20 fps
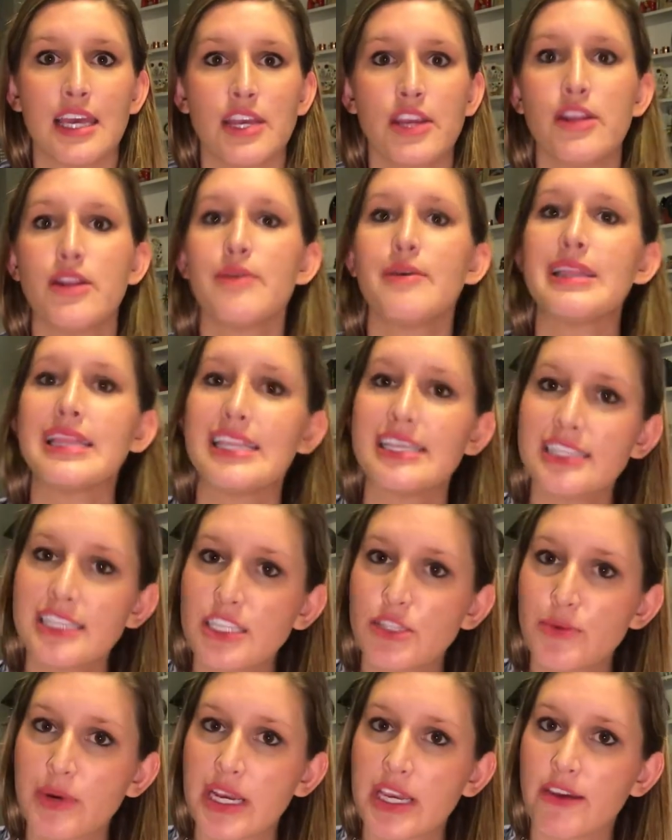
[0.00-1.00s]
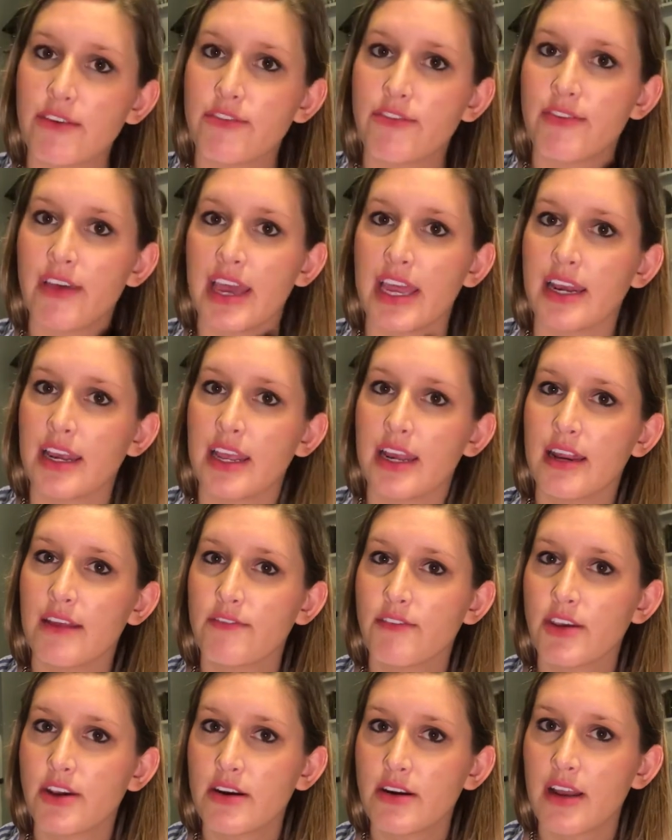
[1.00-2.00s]
you know what, this is where you fit, and
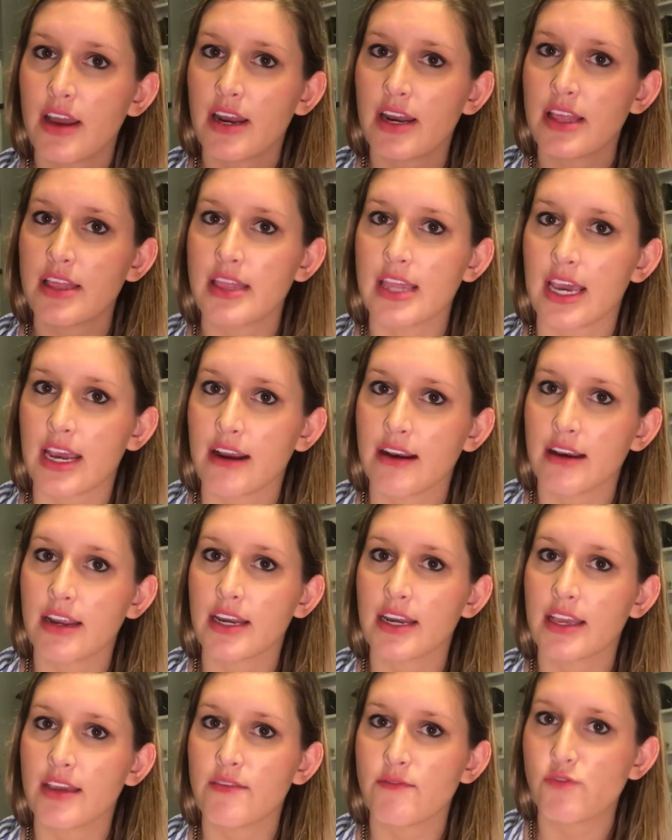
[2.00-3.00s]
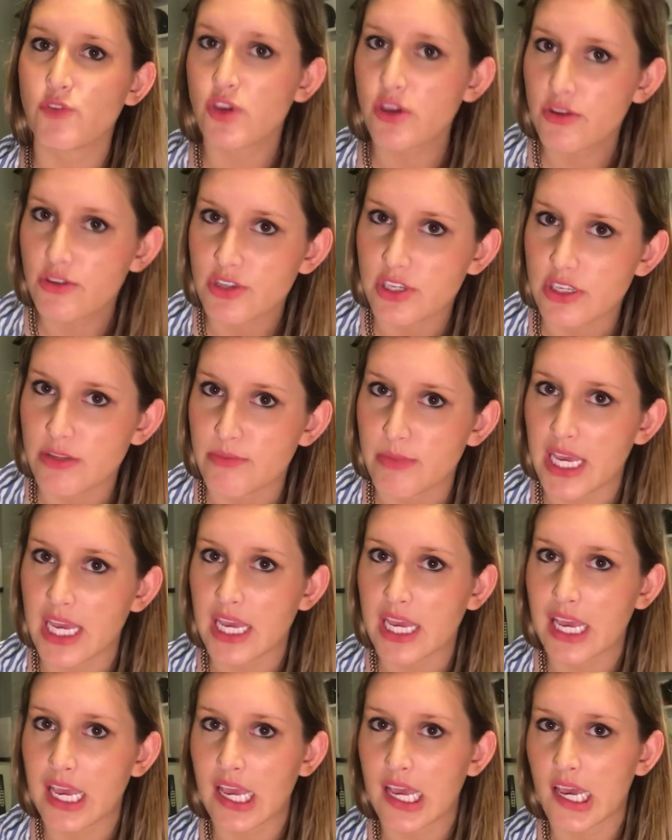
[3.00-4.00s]
if you're not in there, it confuses
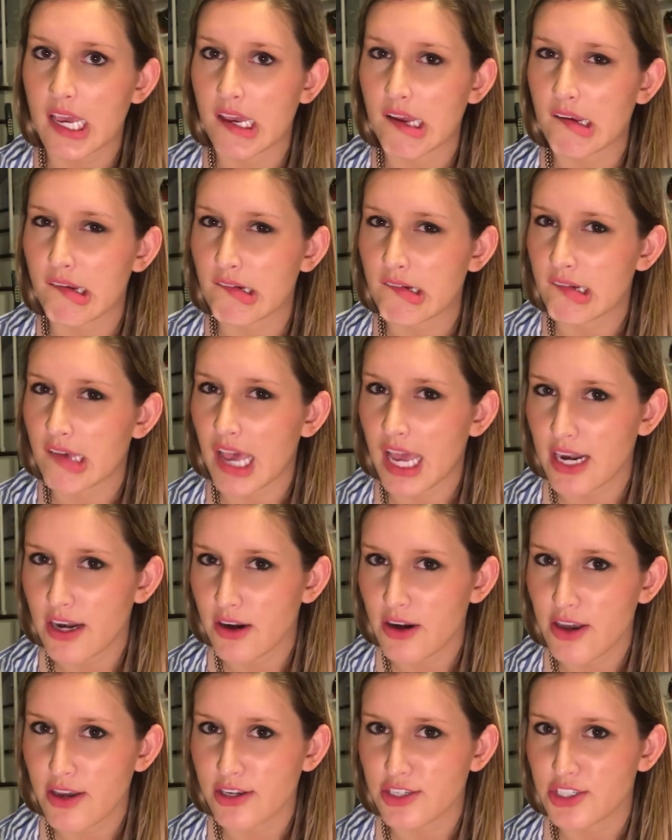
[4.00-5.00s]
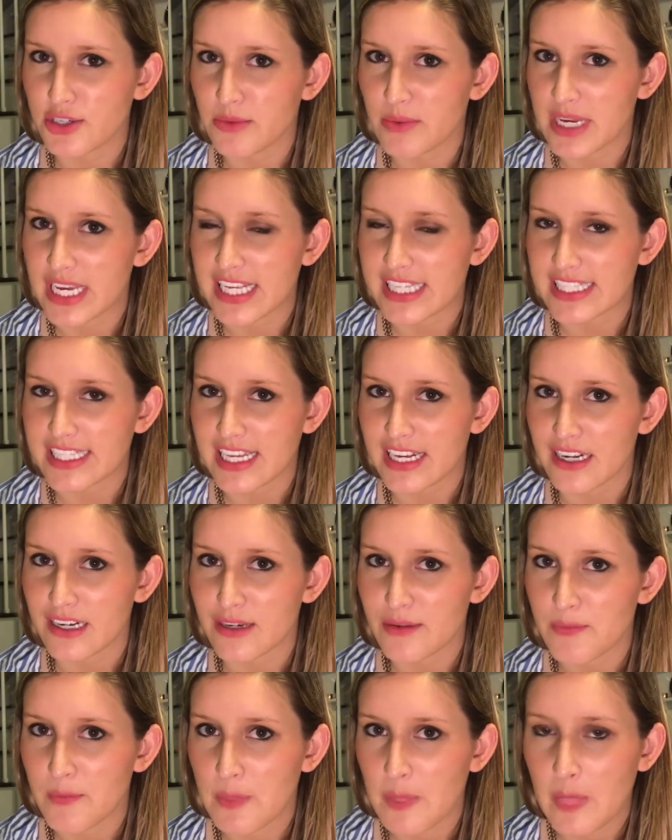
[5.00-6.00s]
me, and I don't know, you should
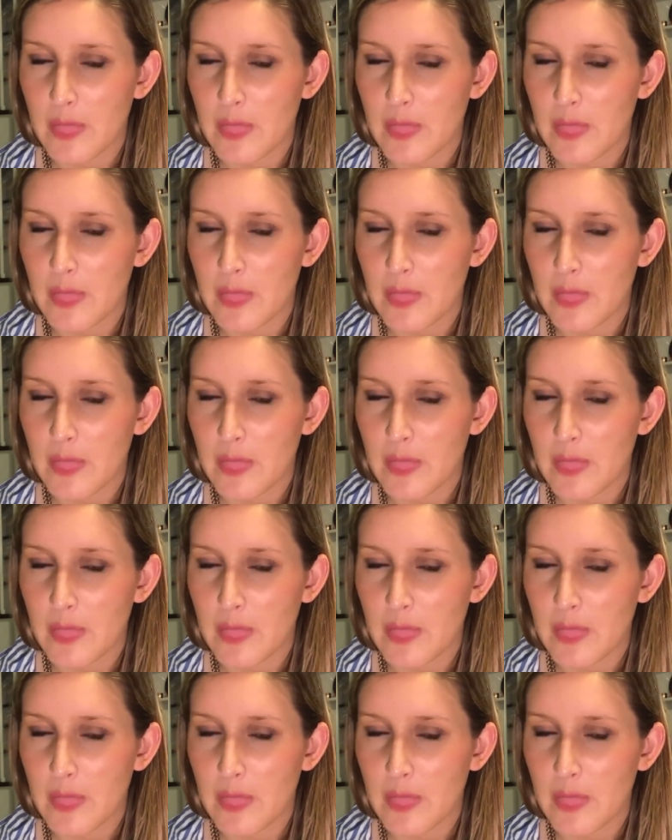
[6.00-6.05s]
reconsider.